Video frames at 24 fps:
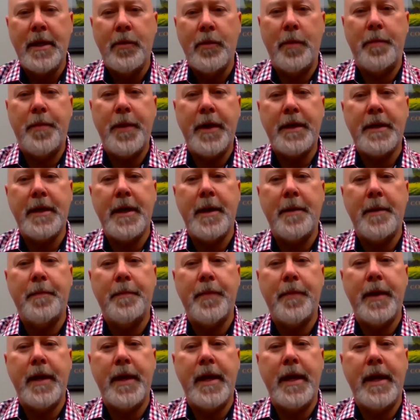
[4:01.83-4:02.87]
We picked
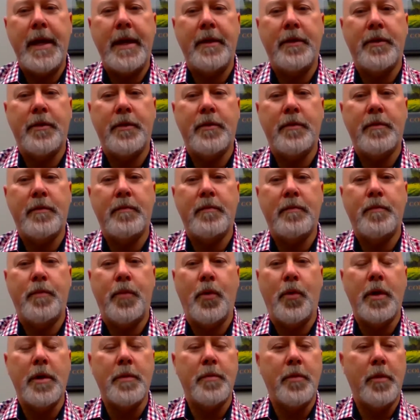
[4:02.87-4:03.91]
up a
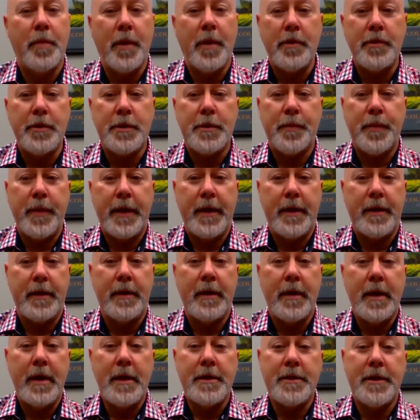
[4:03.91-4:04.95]
portable blow
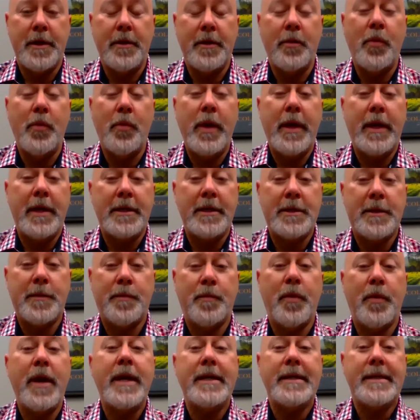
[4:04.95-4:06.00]
spinner so that we can
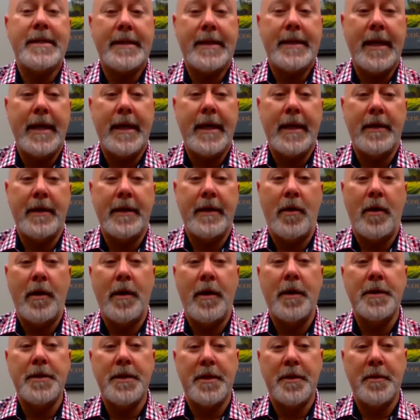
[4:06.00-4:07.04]
spray skin
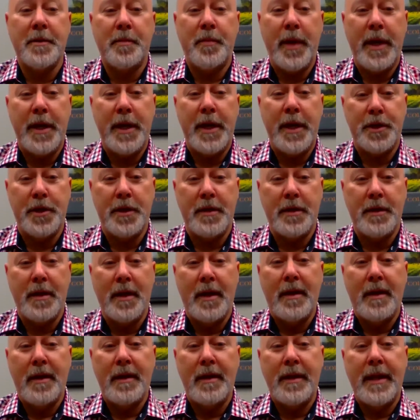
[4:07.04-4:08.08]
onto the patient.
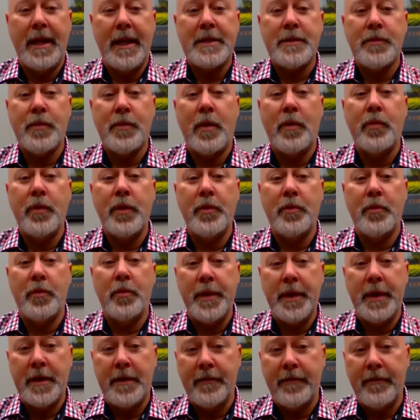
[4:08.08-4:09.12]
And that's what we will
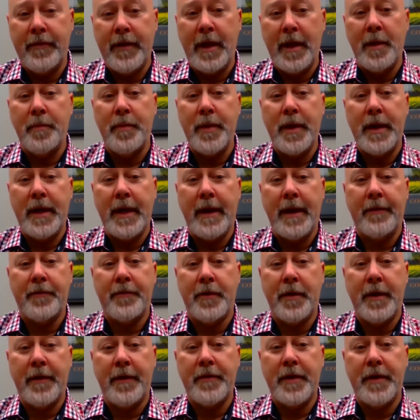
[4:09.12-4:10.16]
be developing
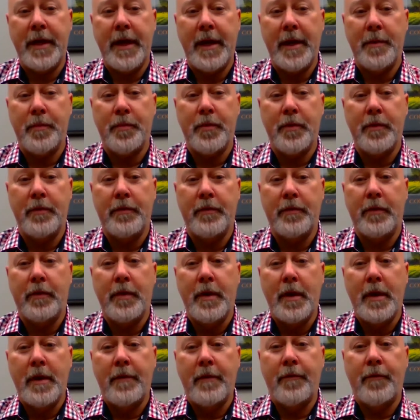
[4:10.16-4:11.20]
after FDA
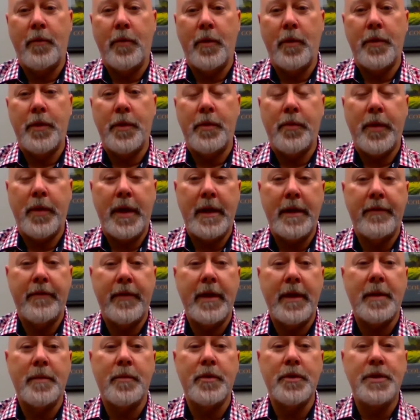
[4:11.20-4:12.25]
approval for the readily
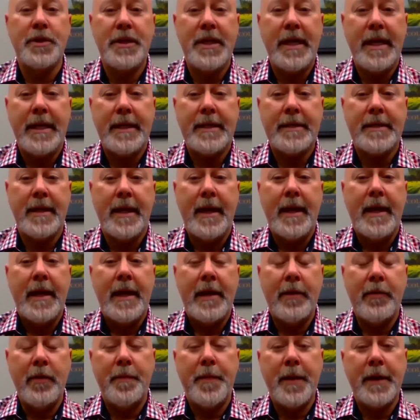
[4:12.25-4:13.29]
available sheets.
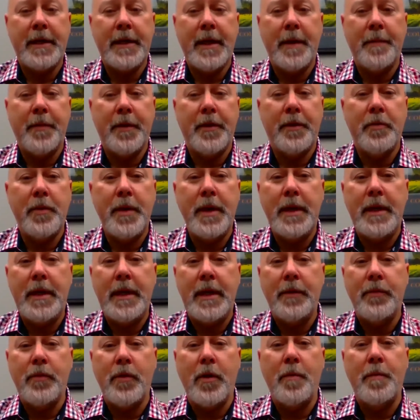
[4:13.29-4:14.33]
And we picked up a
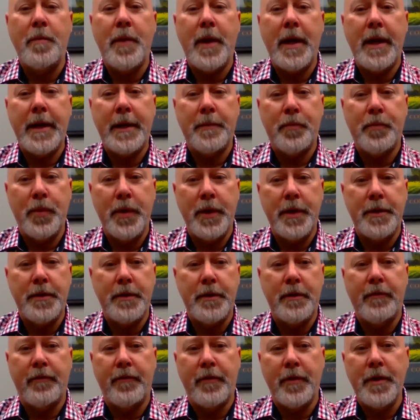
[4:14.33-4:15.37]
3D robotic
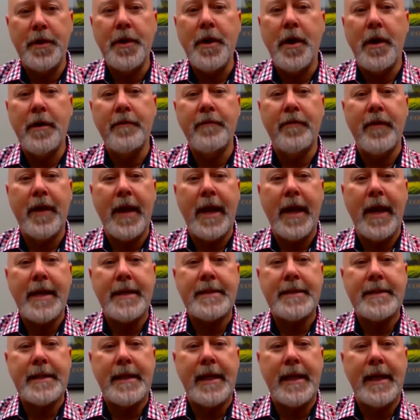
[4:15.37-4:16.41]
printer for non-flat
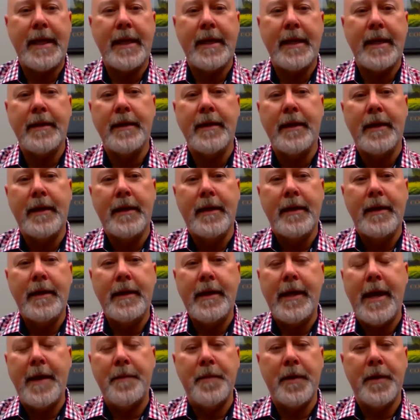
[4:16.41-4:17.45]
skin. And
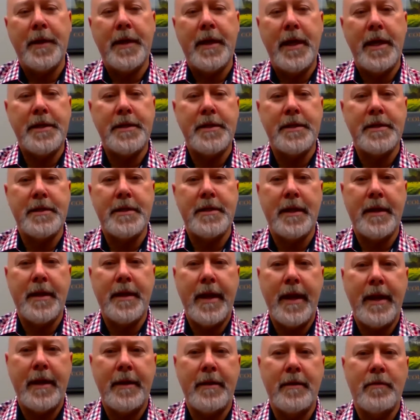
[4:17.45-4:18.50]
the applications of
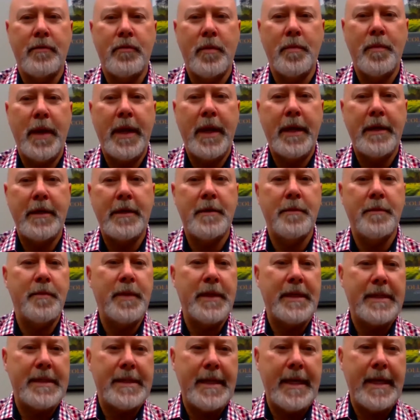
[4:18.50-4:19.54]
that remain to be
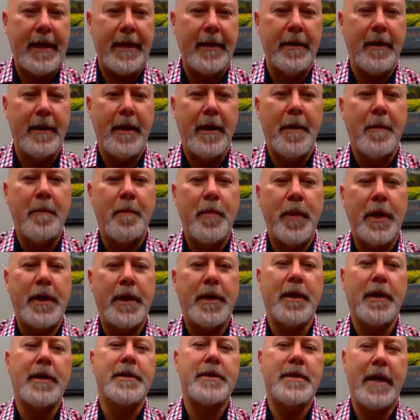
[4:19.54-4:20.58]
seen,
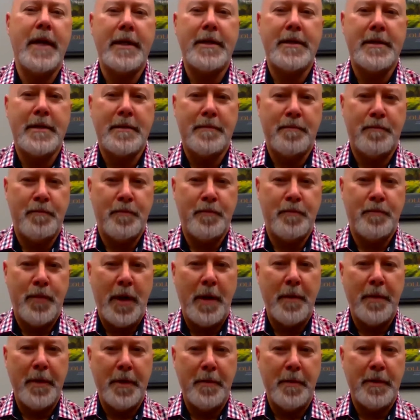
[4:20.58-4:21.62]
because that's
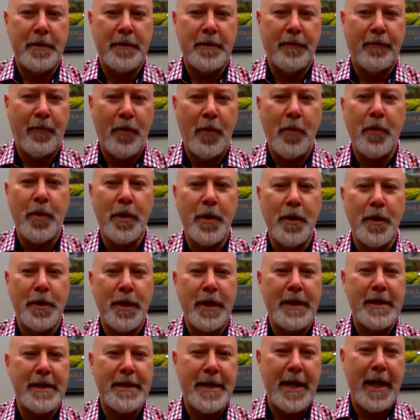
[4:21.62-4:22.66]
probably the most
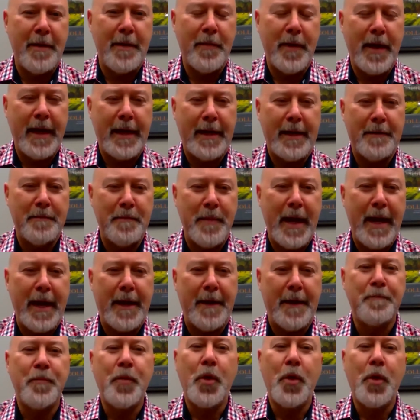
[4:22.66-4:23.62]
forward-looking statement I could make.